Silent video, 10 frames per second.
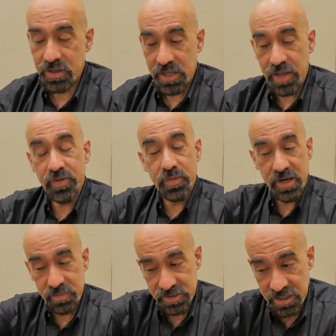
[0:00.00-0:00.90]
gave the
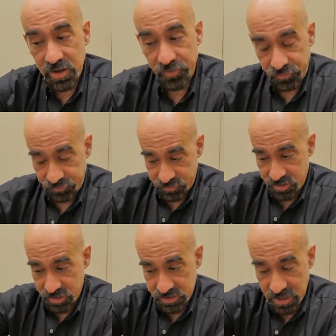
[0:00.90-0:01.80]
money himself
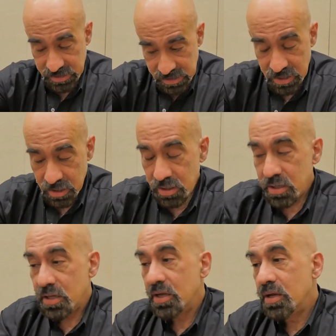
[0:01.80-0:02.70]
to this idea,
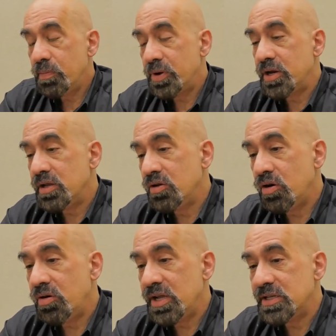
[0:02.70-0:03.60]
but
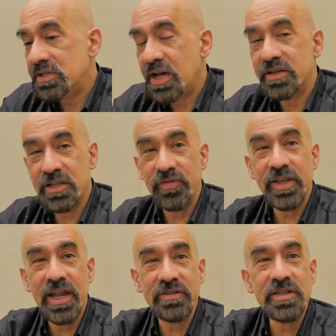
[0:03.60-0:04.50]
Yuri is not giving
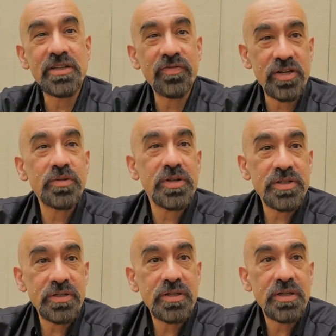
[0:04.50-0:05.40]
it out to
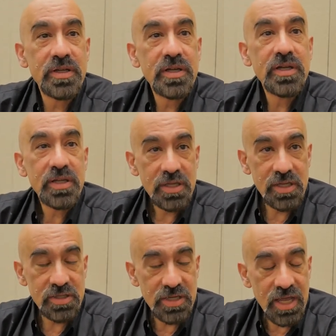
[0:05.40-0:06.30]
individuals.
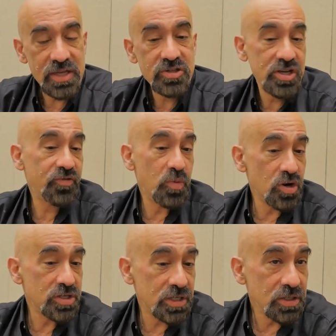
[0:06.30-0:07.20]
He's asked Jeff
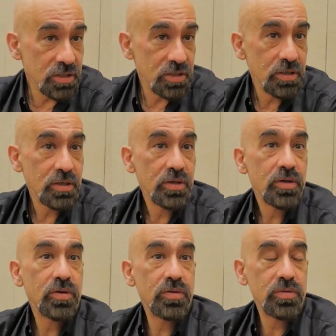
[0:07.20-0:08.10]
Marcy,
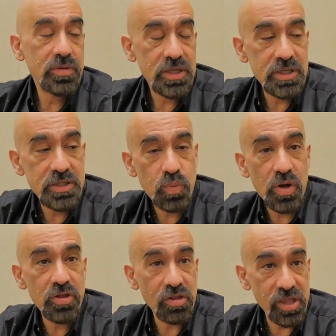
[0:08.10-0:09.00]
who is
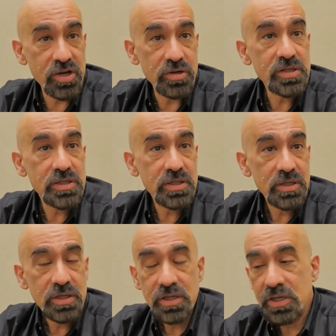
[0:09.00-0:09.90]
one of the leaders
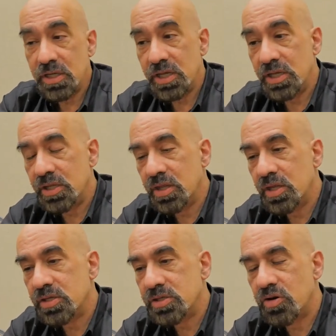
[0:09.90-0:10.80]
in
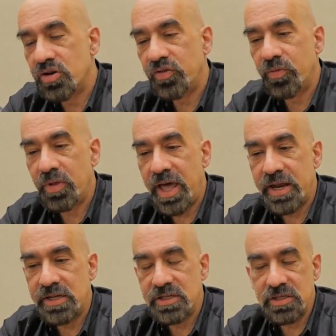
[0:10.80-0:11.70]
the search for
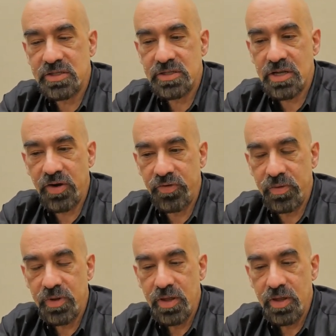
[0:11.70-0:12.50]
planets. He's discovered